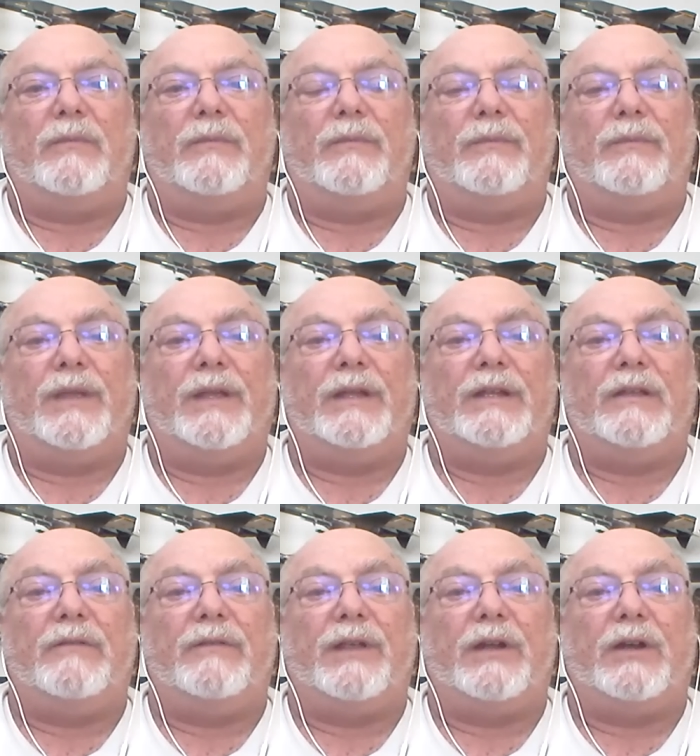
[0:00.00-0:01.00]
many
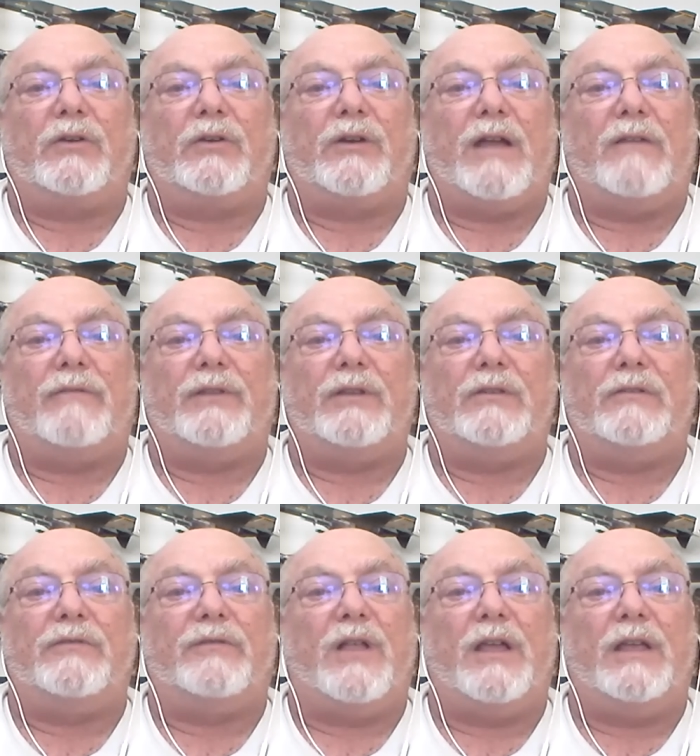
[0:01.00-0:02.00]
of the aircraft that you
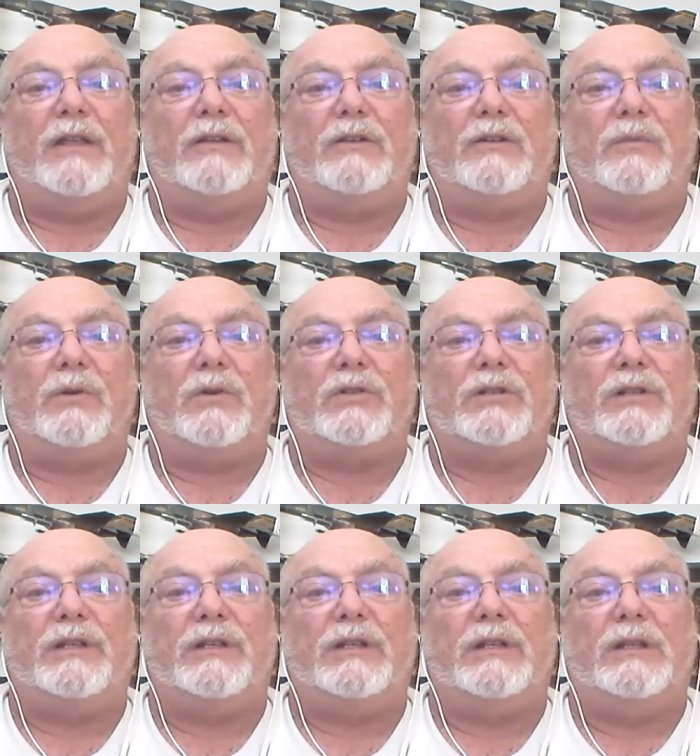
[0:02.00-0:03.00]
fly in
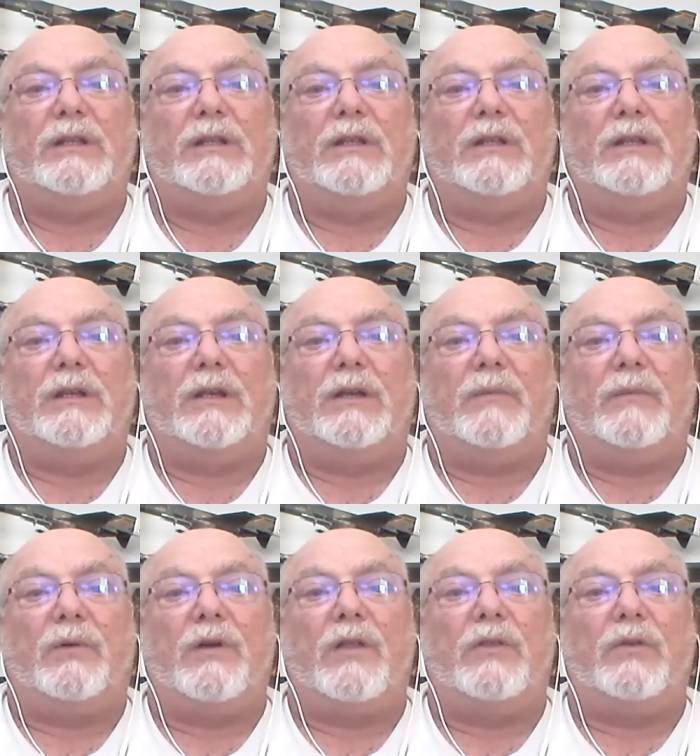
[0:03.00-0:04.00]
commercially
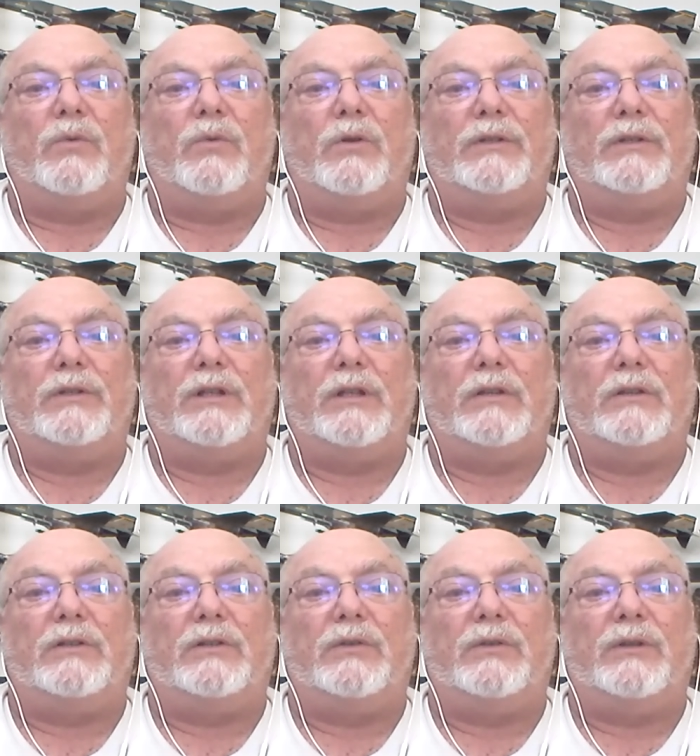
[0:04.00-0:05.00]
around the world,
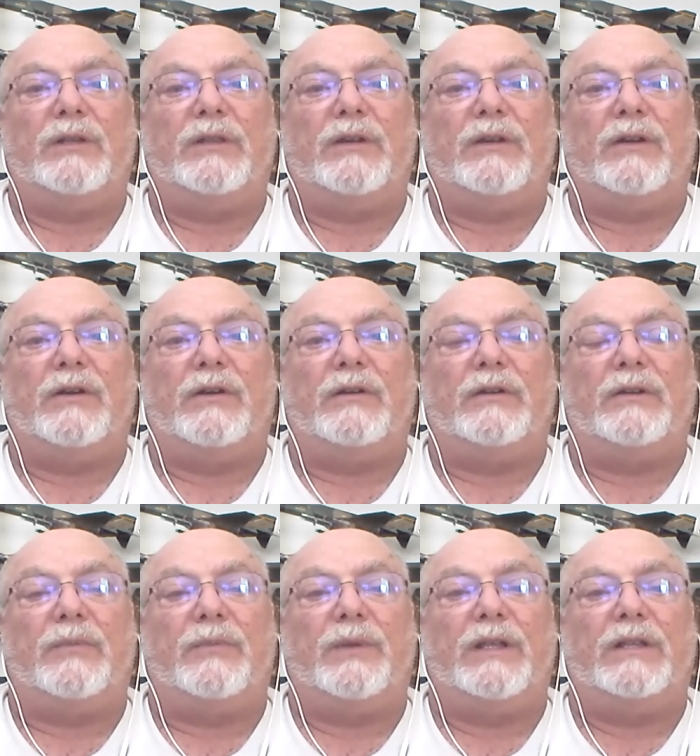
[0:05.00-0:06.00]
including their
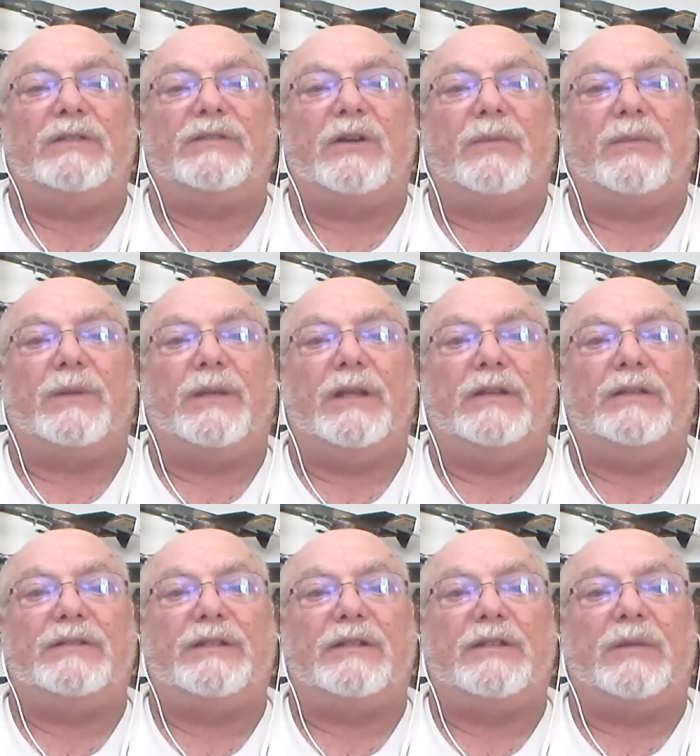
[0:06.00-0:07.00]
biggest airplane.
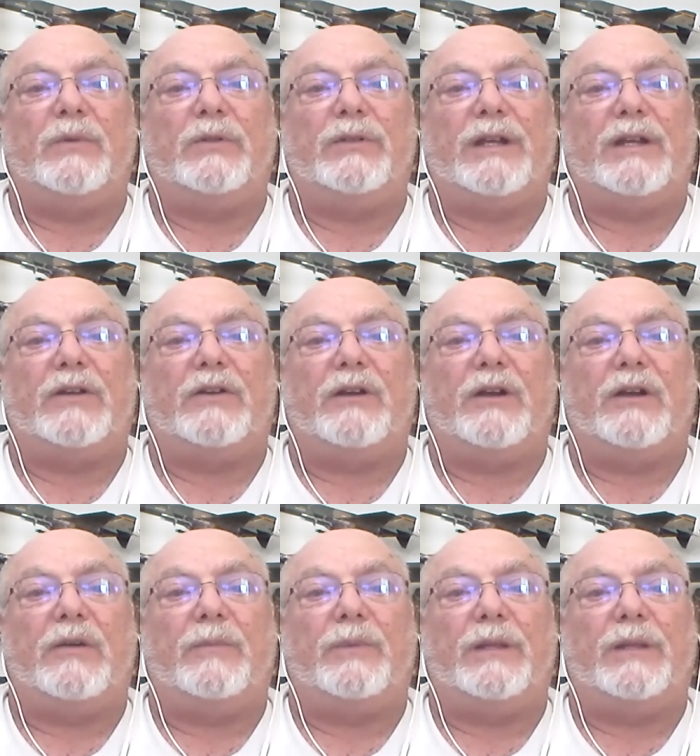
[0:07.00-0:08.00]
It's a double-decker
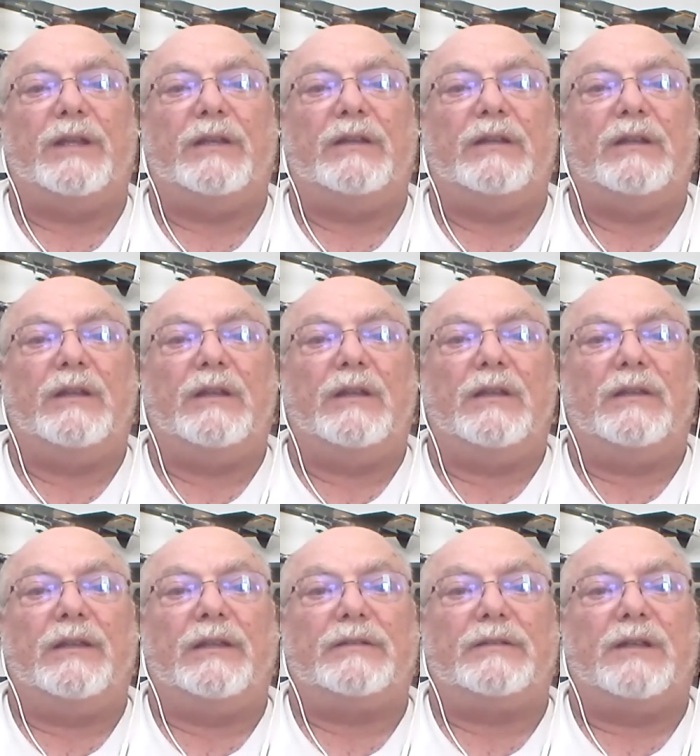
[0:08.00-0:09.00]
airplane
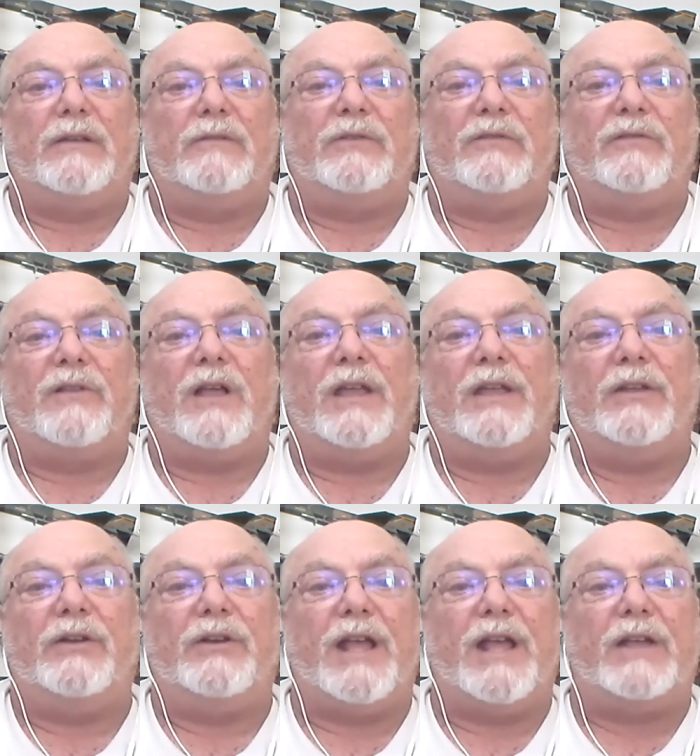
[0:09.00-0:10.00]
that if you fly
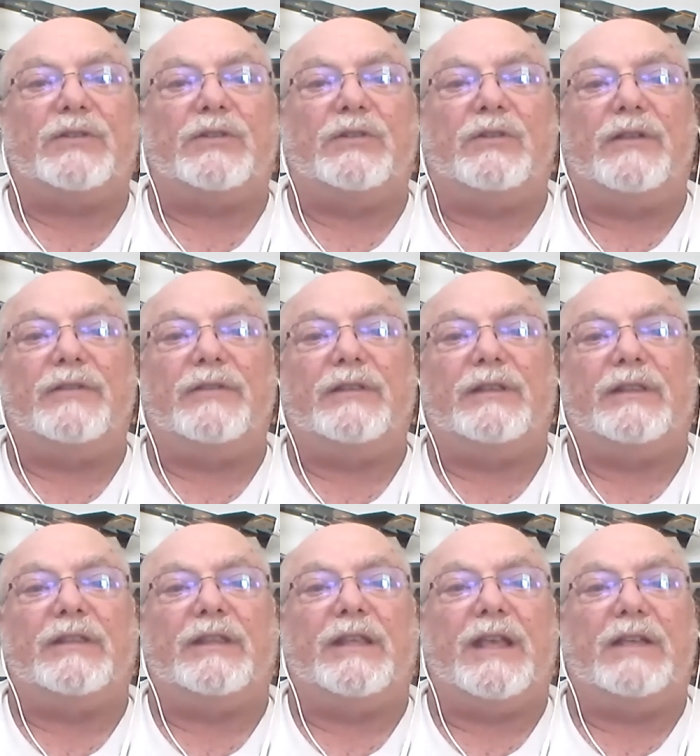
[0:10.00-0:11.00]
international, I think the
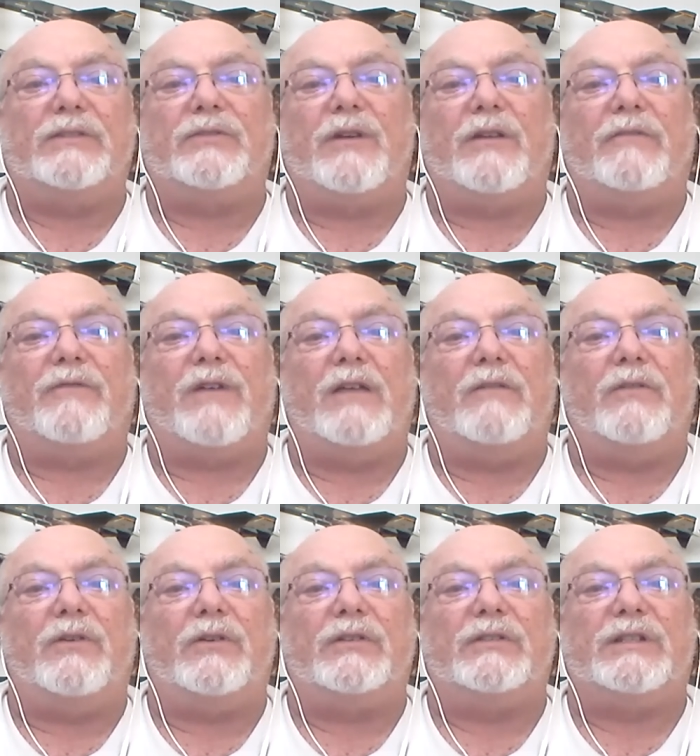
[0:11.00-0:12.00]
thing has around
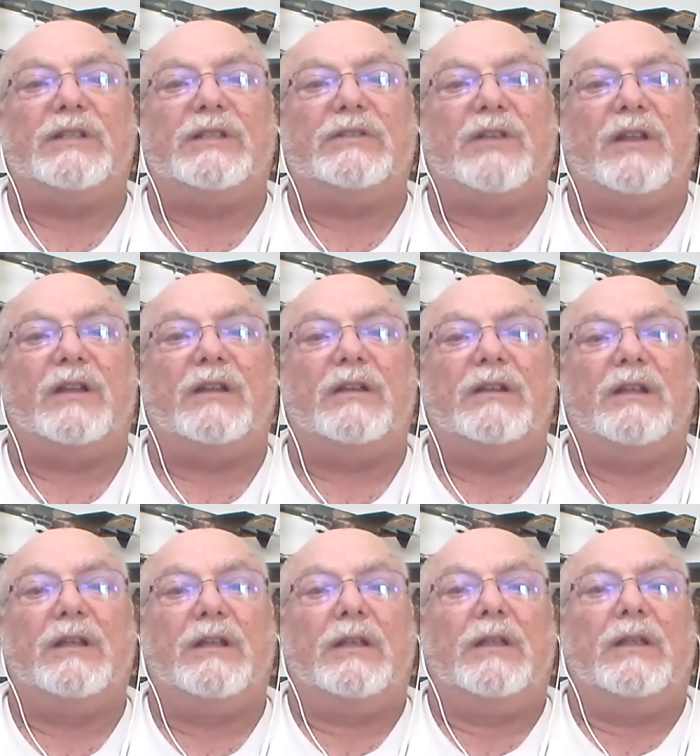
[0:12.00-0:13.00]
500 seats on it.
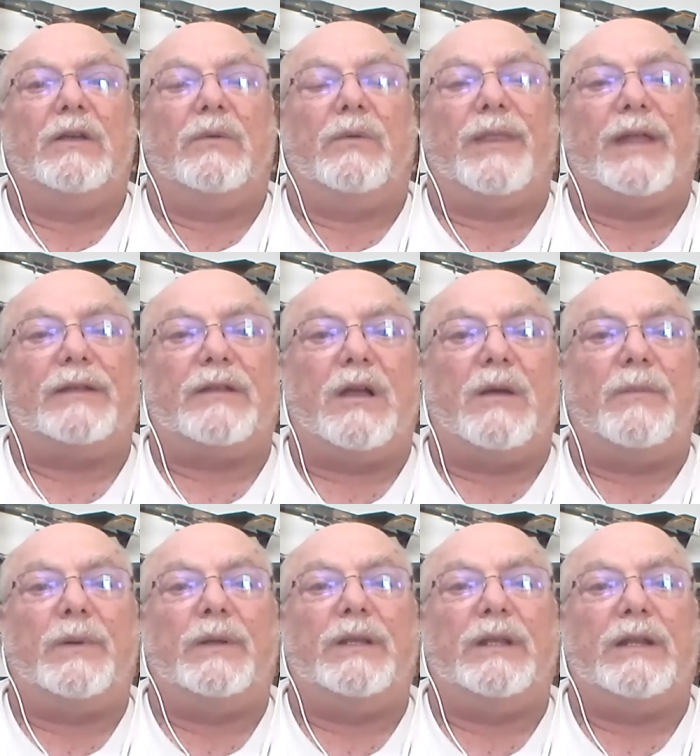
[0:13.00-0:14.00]
Well, that
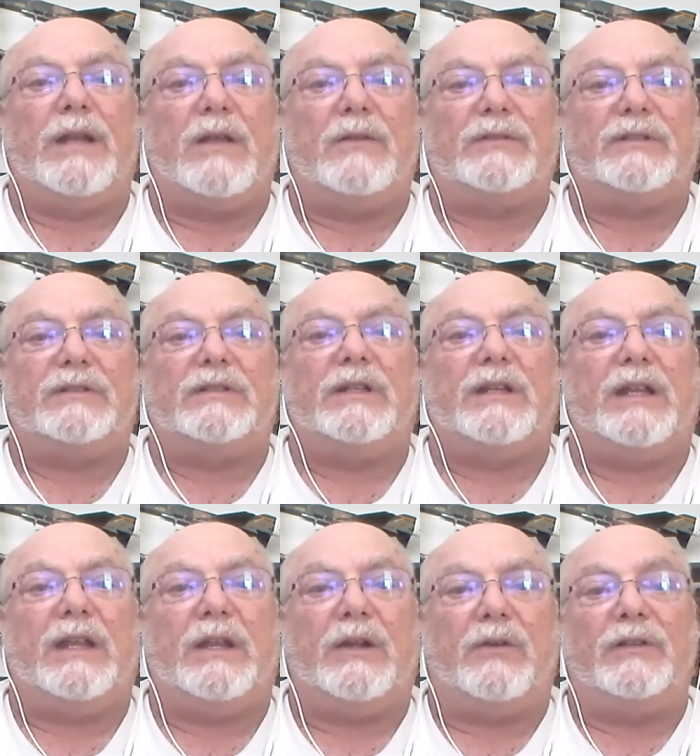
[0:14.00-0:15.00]
company announced
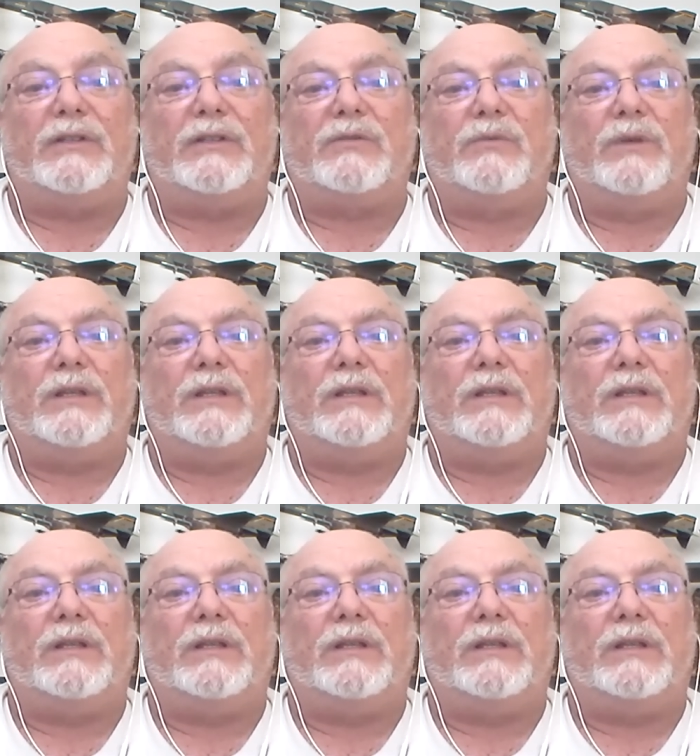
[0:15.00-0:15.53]
today or this week